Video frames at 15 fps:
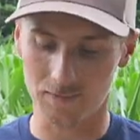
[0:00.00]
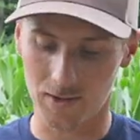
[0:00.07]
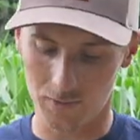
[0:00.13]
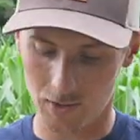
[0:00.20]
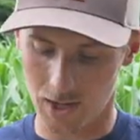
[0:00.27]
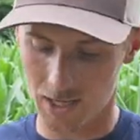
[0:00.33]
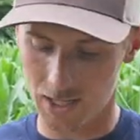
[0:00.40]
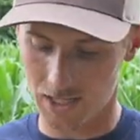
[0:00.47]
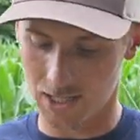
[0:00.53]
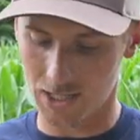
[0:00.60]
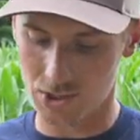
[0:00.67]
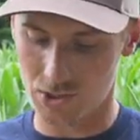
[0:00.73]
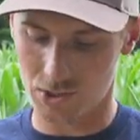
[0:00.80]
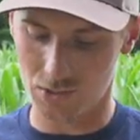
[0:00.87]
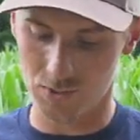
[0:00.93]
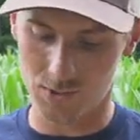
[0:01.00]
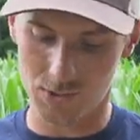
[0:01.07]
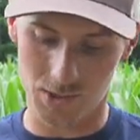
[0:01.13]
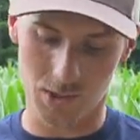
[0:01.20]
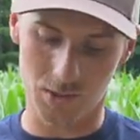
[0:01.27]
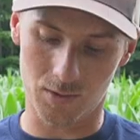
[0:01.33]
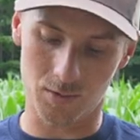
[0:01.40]
I've never had any issues,
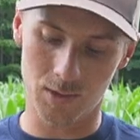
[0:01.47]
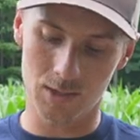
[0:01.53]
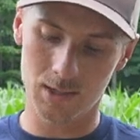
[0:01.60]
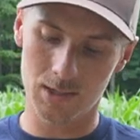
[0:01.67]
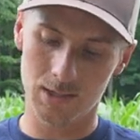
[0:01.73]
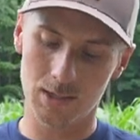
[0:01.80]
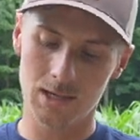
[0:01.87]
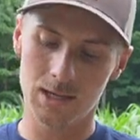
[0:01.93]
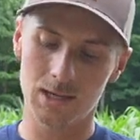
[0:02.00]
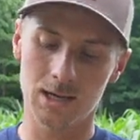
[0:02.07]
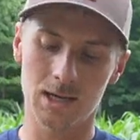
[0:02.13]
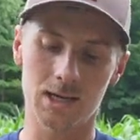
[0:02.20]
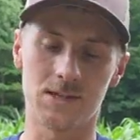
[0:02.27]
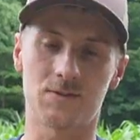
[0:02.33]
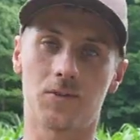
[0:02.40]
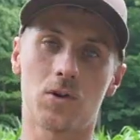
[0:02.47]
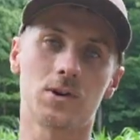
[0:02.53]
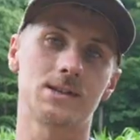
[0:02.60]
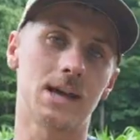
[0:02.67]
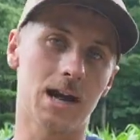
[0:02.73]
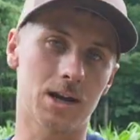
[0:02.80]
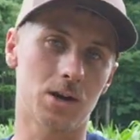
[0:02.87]
so as far
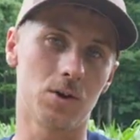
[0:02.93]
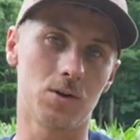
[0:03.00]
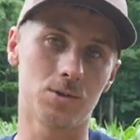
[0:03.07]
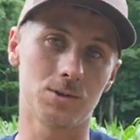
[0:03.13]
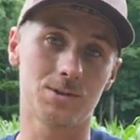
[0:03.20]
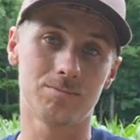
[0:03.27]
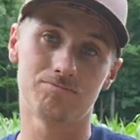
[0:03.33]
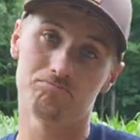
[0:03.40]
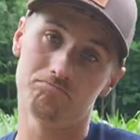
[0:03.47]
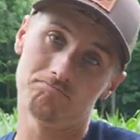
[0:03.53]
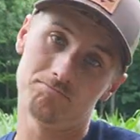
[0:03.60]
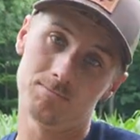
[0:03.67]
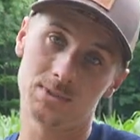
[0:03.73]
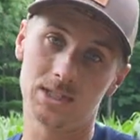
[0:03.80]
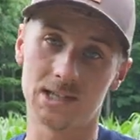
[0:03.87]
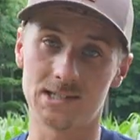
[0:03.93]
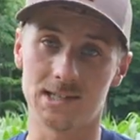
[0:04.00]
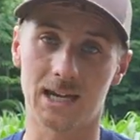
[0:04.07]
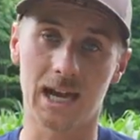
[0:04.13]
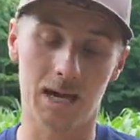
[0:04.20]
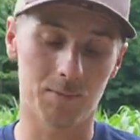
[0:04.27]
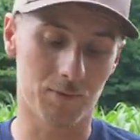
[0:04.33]
as that goes,
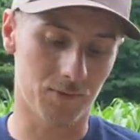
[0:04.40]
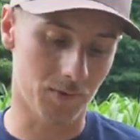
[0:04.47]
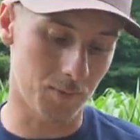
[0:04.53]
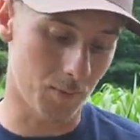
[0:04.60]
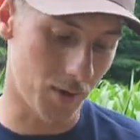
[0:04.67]
decent camera for the